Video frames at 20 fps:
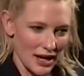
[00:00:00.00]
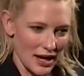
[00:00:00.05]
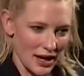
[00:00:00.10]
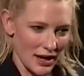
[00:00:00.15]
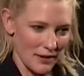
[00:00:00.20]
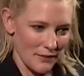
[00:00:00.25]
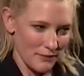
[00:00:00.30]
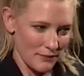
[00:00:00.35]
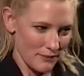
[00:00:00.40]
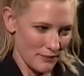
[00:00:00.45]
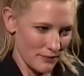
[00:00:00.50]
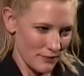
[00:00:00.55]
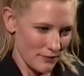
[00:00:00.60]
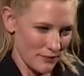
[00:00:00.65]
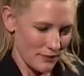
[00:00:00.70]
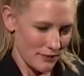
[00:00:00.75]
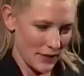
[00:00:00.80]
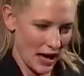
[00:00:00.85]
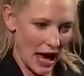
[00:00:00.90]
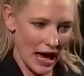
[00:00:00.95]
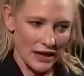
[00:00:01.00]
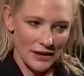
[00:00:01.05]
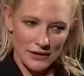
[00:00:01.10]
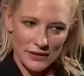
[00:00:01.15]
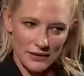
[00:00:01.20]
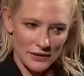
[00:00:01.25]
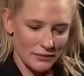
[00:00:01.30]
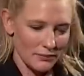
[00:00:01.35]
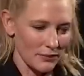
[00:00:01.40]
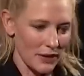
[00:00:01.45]
Um,
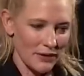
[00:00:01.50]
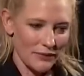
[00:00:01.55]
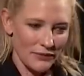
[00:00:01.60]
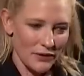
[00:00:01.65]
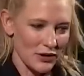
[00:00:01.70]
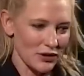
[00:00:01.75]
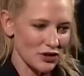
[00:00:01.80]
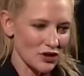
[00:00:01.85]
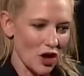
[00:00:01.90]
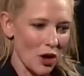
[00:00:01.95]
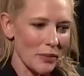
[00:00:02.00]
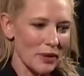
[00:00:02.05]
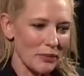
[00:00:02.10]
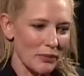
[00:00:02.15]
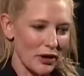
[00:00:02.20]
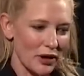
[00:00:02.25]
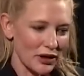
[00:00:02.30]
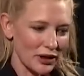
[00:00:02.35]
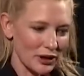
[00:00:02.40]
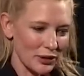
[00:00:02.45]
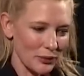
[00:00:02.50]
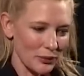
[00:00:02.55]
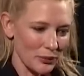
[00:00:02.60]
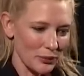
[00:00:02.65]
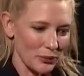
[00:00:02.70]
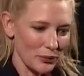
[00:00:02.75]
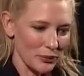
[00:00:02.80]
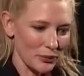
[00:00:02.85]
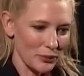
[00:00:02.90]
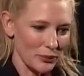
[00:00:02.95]
and my first job in America
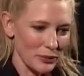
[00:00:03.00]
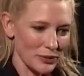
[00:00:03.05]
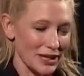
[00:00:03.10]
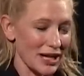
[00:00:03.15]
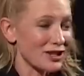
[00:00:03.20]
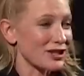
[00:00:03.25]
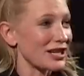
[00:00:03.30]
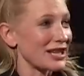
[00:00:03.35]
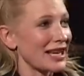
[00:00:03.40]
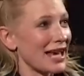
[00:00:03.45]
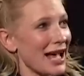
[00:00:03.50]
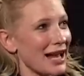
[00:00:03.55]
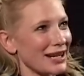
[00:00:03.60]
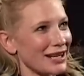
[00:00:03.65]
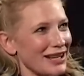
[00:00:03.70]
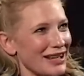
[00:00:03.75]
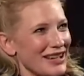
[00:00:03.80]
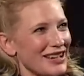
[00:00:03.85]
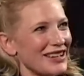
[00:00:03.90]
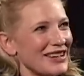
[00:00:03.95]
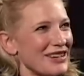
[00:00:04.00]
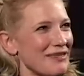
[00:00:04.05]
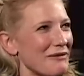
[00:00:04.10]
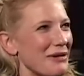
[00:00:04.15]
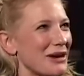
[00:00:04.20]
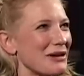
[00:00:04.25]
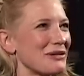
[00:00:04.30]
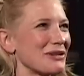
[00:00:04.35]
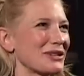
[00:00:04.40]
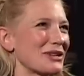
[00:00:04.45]
was actually in Canada,
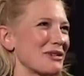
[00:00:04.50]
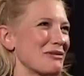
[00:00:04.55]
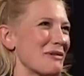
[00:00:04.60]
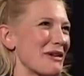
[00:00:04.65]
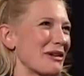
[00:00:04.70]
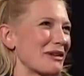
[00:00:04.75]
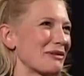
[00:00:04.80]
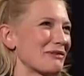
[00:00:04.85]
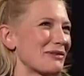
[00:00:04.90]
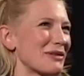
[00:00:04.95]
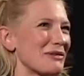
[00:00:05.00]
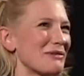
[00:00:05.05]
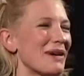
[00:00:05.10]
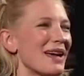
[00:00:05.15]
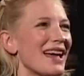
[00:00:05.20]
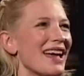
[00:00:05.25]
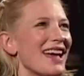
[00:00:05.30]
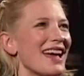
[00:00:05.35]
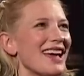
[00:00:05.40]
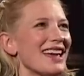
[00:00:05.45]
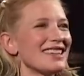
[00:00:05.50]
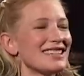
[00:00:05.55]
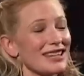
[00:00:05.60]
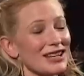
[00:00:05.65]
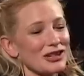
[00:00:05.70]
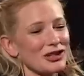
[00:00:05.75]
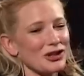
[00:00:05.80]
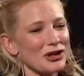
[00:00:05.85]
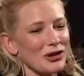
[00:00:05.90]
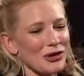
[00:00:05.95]
but it was an American film
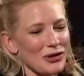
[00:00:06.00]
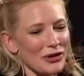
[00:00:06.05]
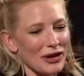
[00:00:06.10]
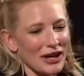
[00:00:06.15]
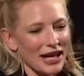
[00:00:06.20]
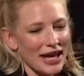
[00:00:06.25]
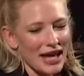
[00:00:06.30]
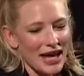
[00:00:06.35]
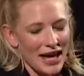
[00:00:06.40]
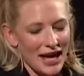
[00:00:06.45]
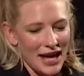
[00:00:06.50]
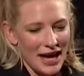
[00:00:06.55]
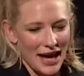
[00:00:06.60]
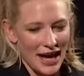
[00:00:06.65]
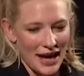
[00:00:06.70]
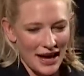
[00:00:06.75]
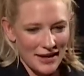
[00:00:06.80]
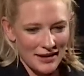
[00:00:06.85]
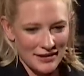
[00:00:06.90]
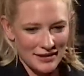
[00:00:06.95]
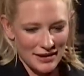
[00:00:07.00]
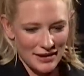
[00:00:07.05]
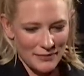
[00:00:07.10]
set in New York, and.